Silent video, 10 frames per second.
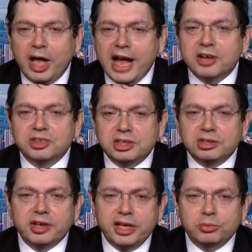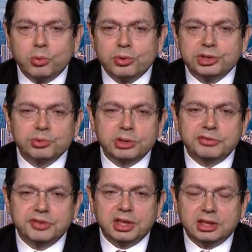how the trade wars would
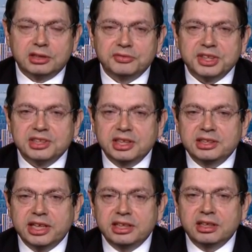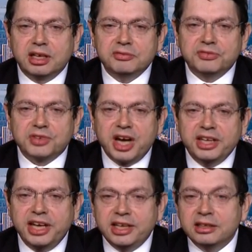evolve. I think that on
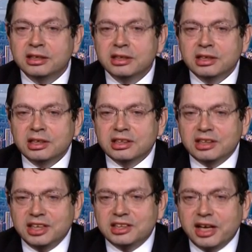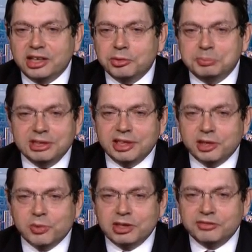Friday they thought it would be
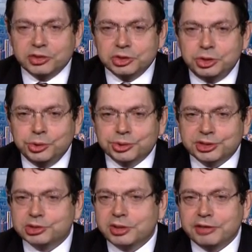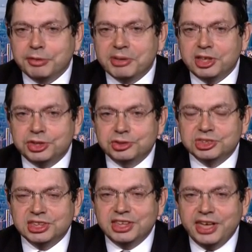like one of those duels where everybody
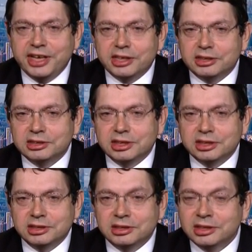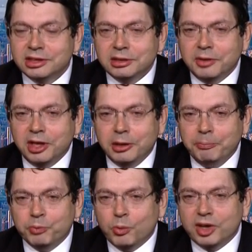shoots in the air and
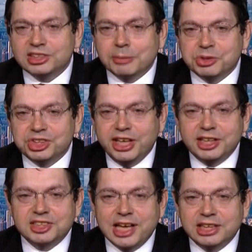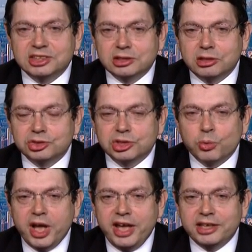walks up and shakes hands and goes
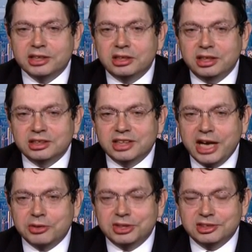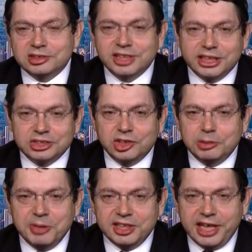away. And now it looks like it's going
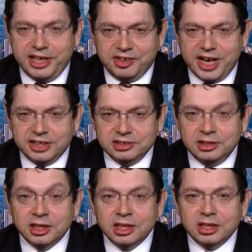to be a 10-round